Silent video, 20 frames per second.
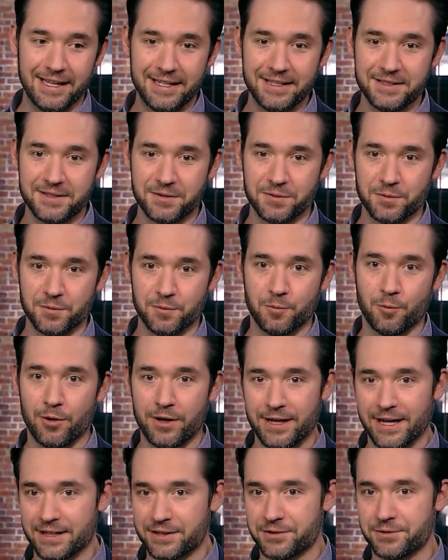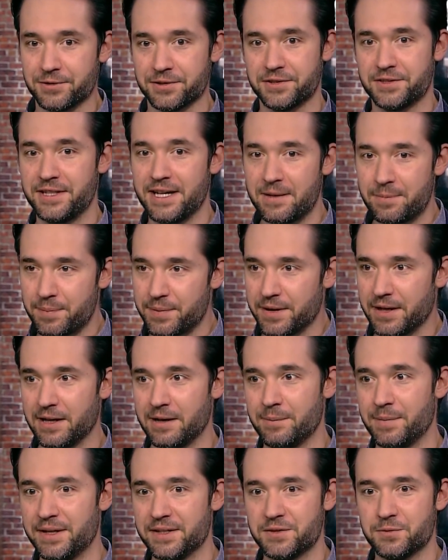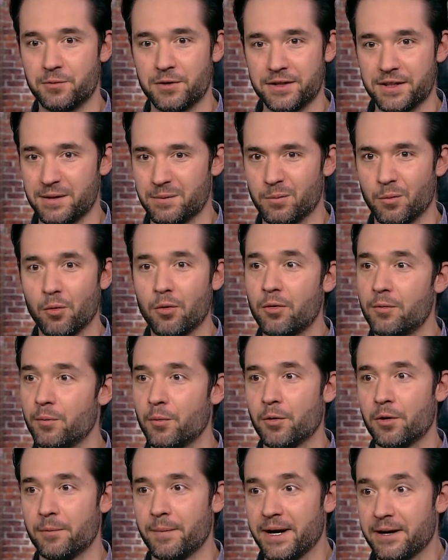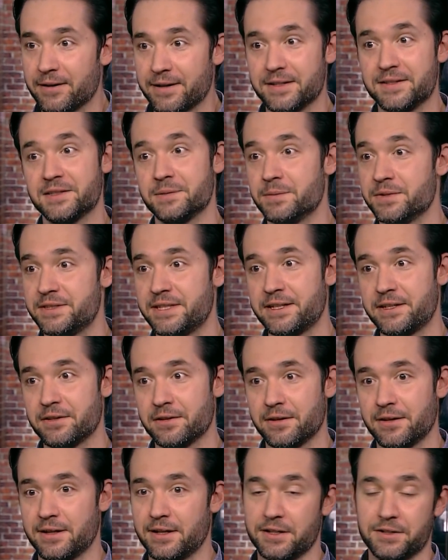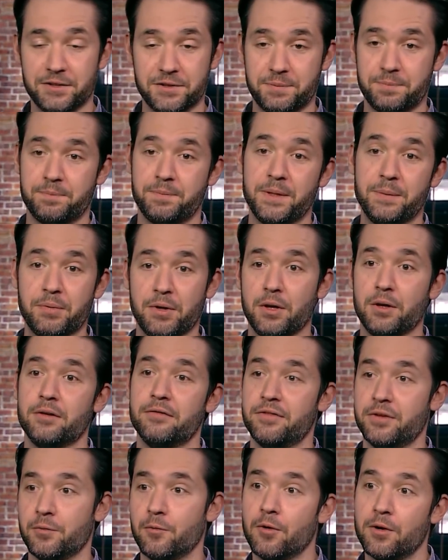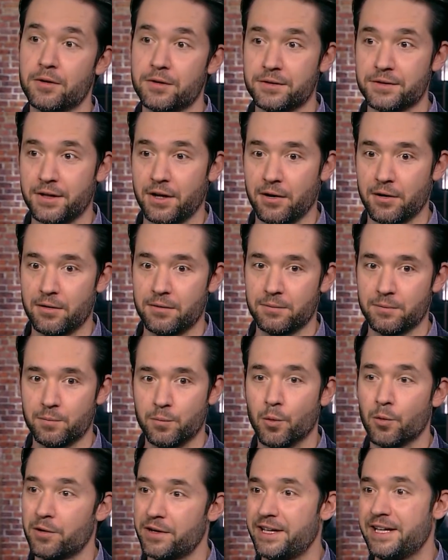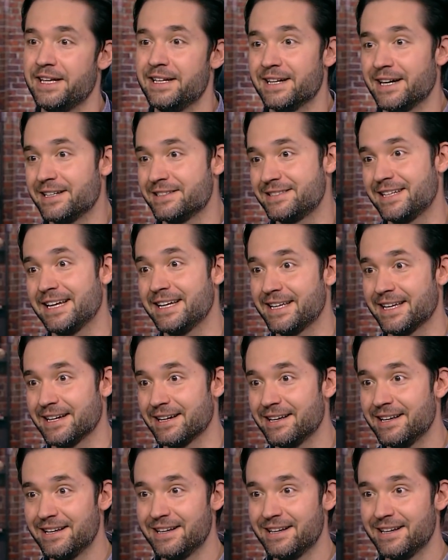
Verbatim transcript: it is one extra step, uh, but it's one that more and more Americans, in particular, and just people all over the world, are more keen on taking.